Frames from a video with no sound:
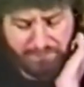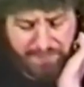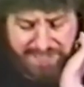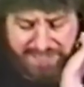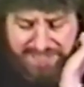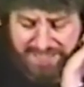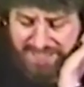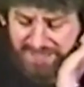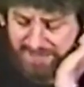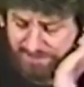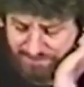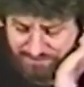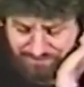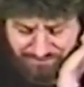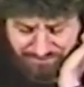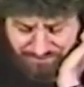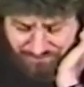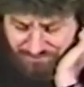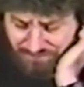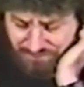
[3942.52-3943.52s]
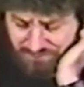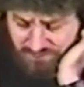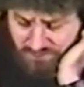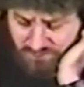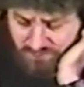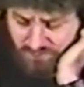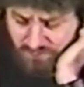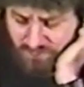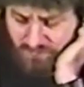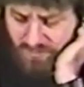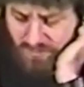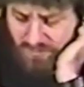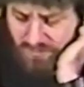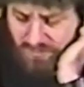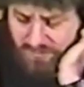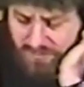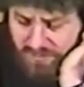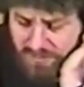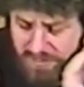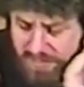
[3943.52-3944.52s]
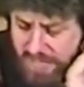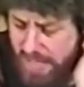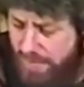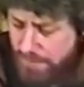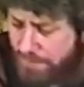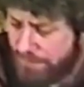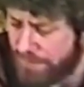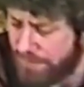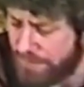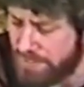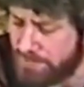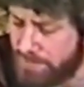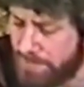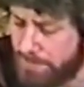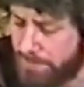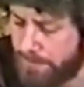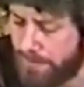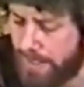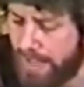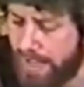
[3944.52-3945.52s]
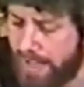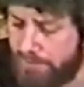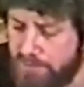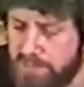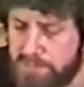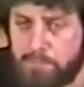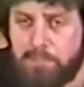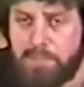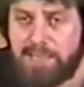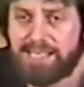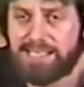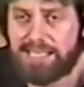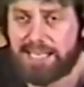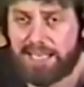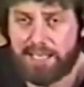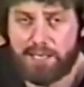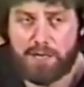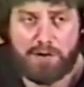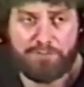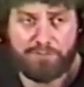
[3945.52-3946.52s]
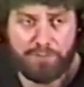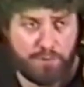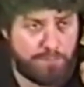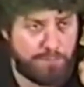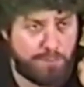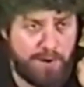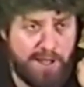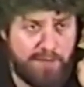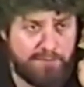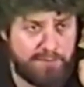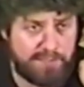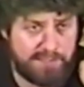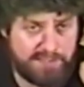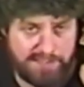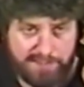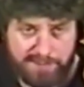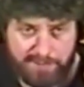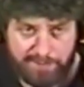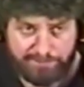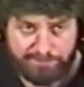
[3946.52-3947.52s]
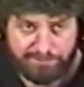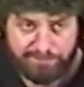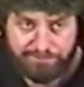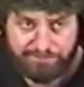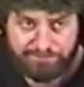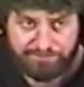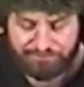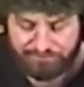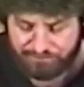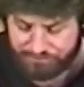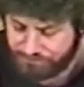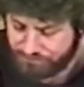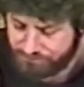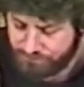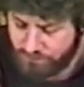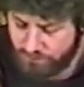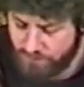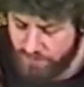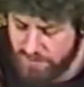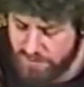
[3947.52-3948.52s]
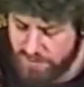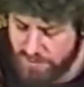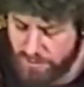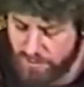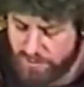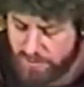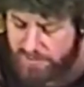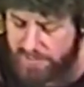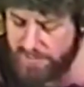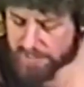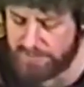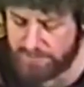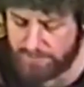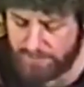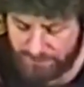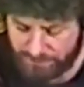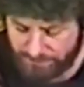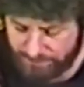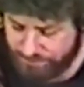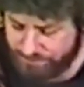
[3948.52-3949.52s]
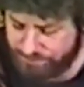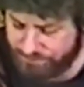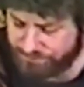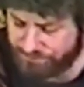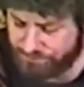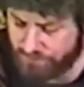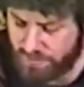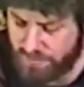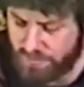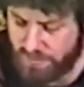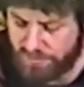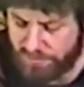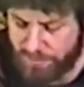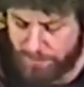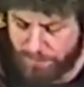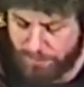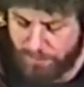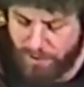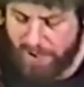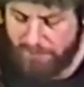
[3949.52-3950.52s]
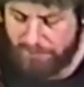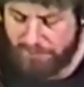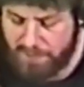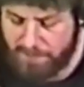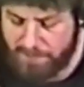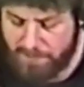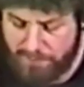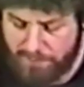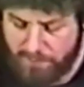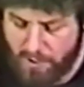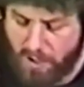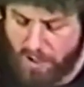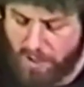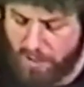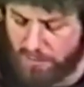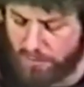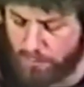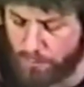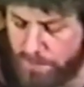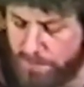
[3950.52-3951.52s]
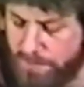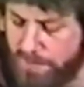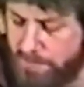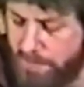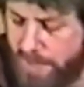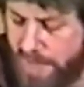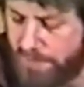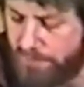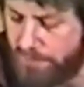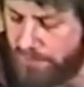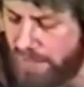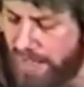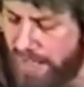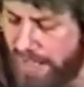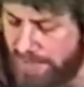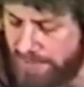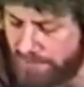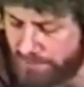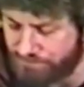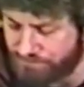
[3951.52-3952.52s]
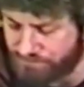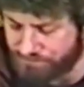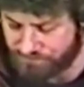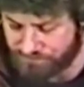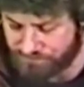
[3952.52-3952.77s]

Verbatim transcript: But uh, the love that these people have is missing in our view of prophets. Let's go on to the next one. The prophet, above all, would be a man of God.